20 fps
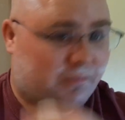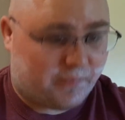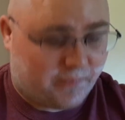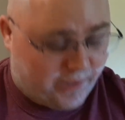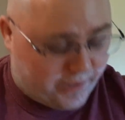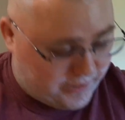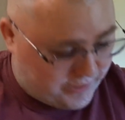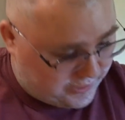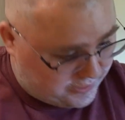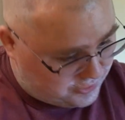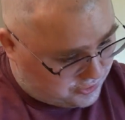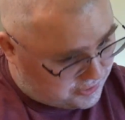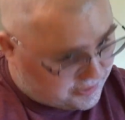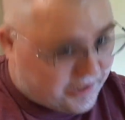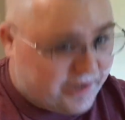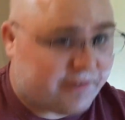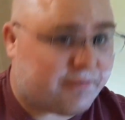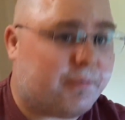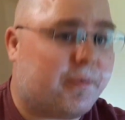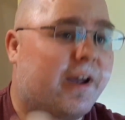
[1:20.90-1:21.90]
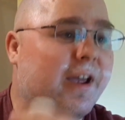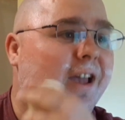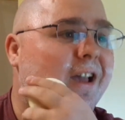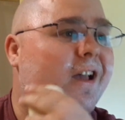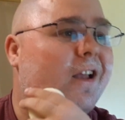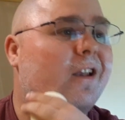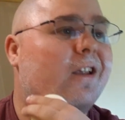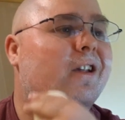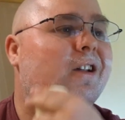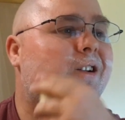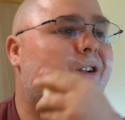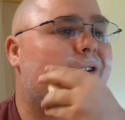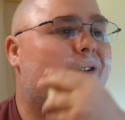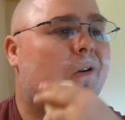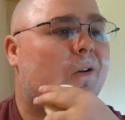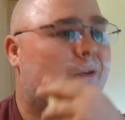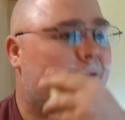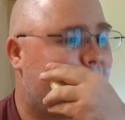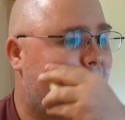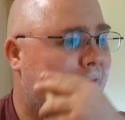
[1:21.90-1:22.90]
I did shave my head
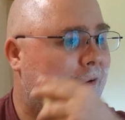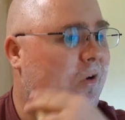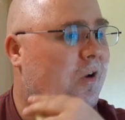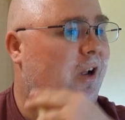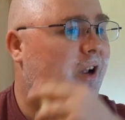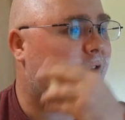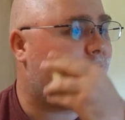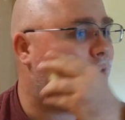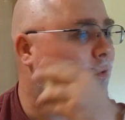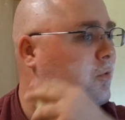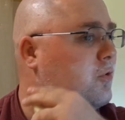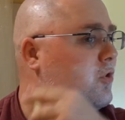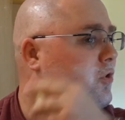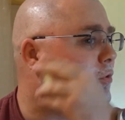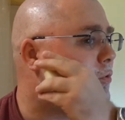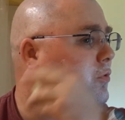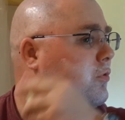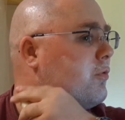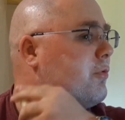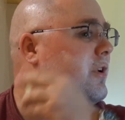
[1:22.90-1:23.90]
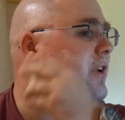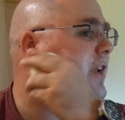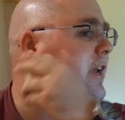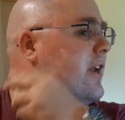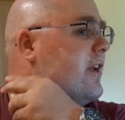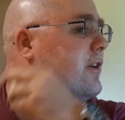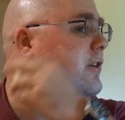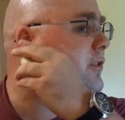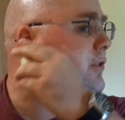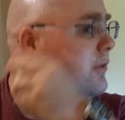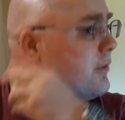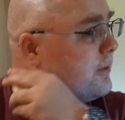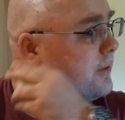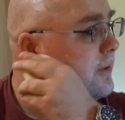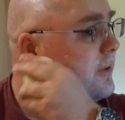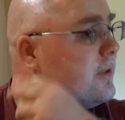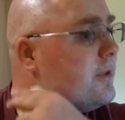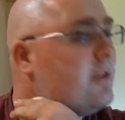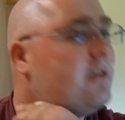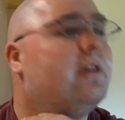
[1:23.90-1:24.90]
here. I go 2-3 days
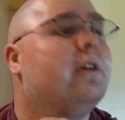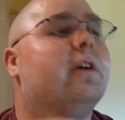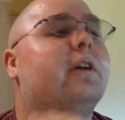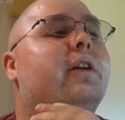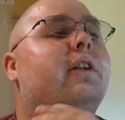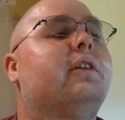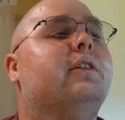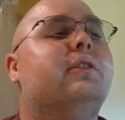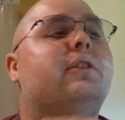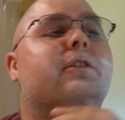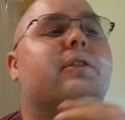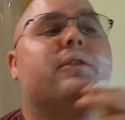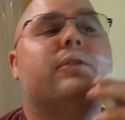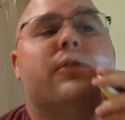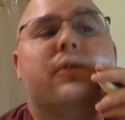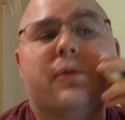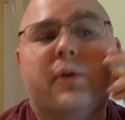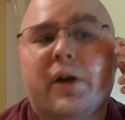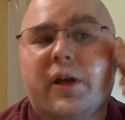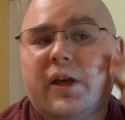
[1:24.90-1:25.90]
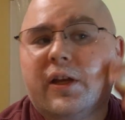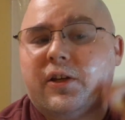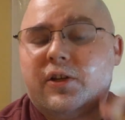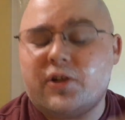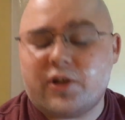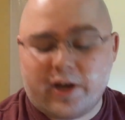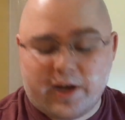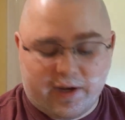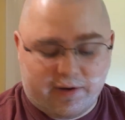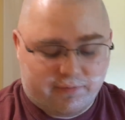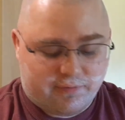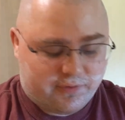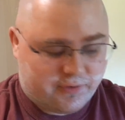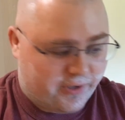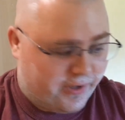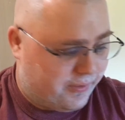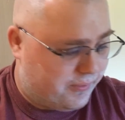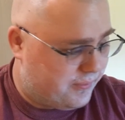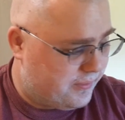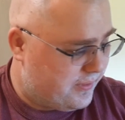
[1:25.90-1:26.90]
and I'll do a head shave,
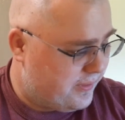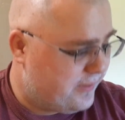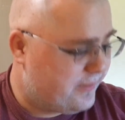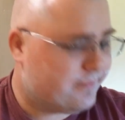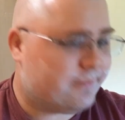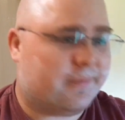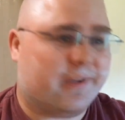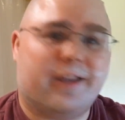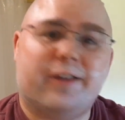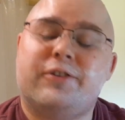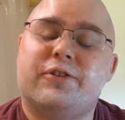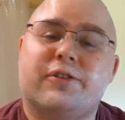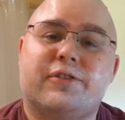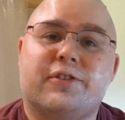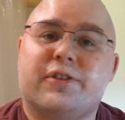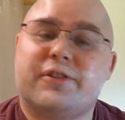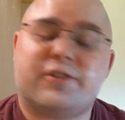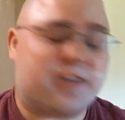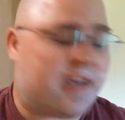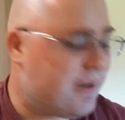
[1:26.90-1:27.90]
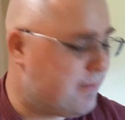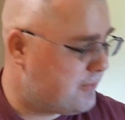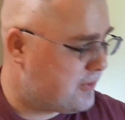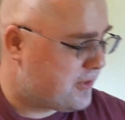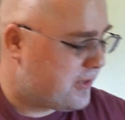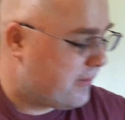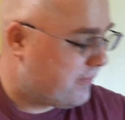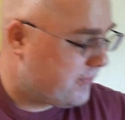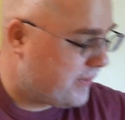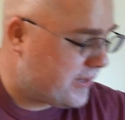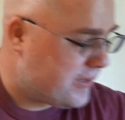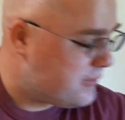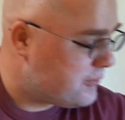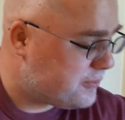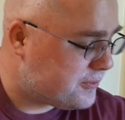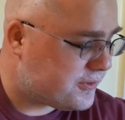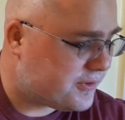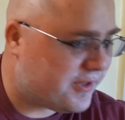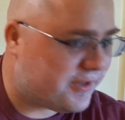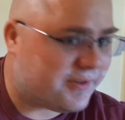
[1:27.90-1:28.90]
so it's just the same stuff I
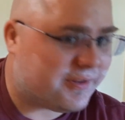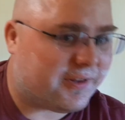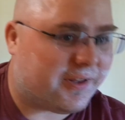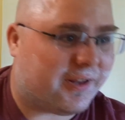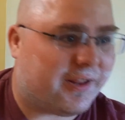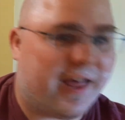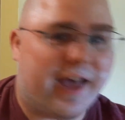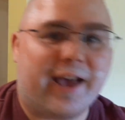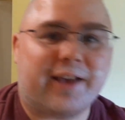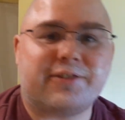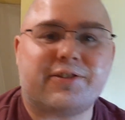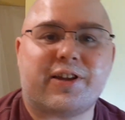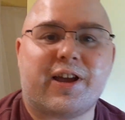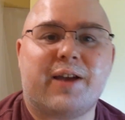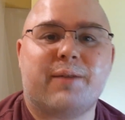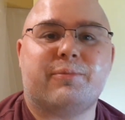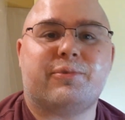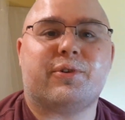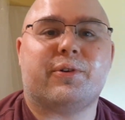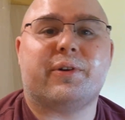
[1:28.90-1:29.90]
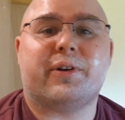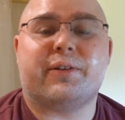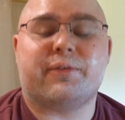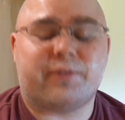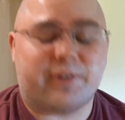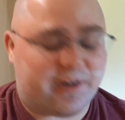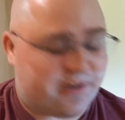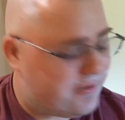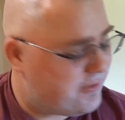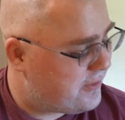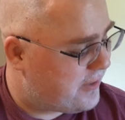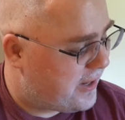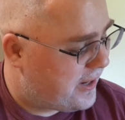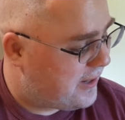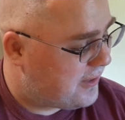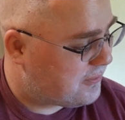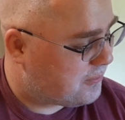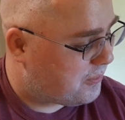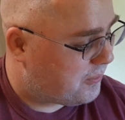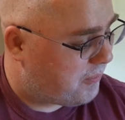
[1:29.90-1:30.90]
used the last time, so I figured you
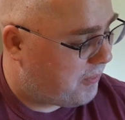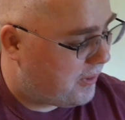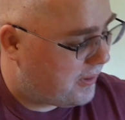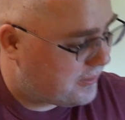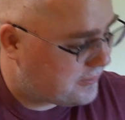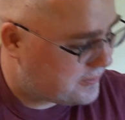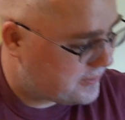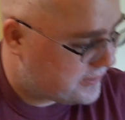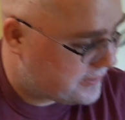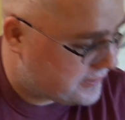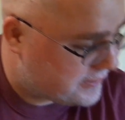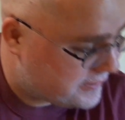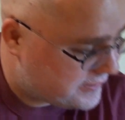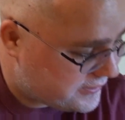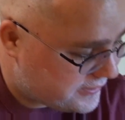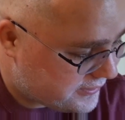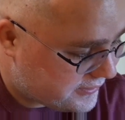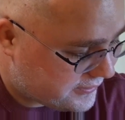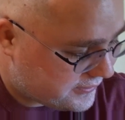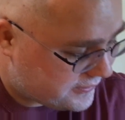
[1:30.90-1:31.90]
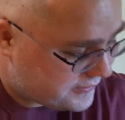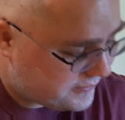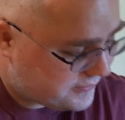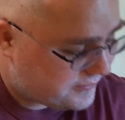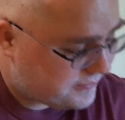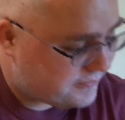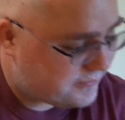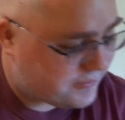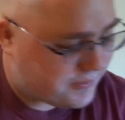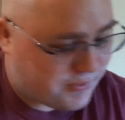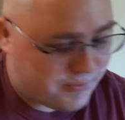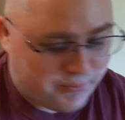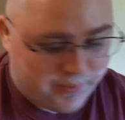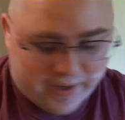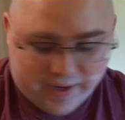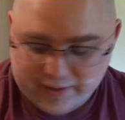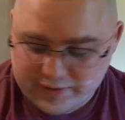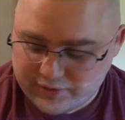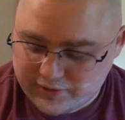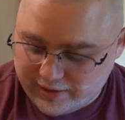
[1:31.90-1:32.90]
guys wouldn't want to see 2
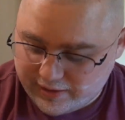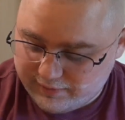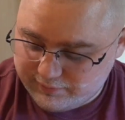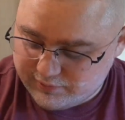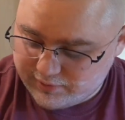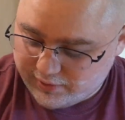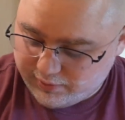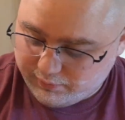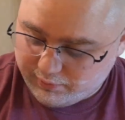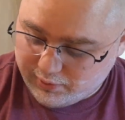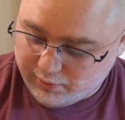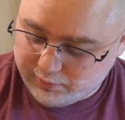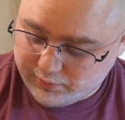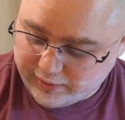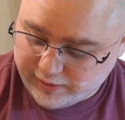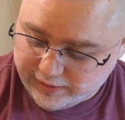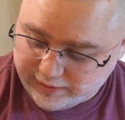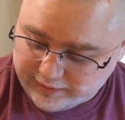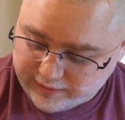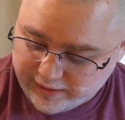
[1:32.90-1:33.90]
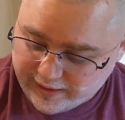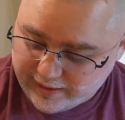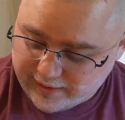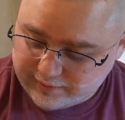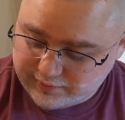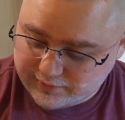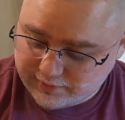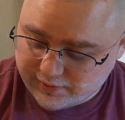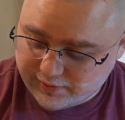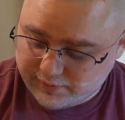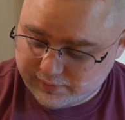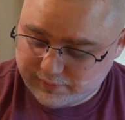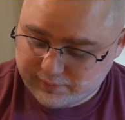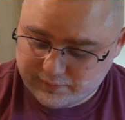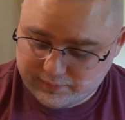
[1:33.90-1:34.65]
head shaves in a row like that. So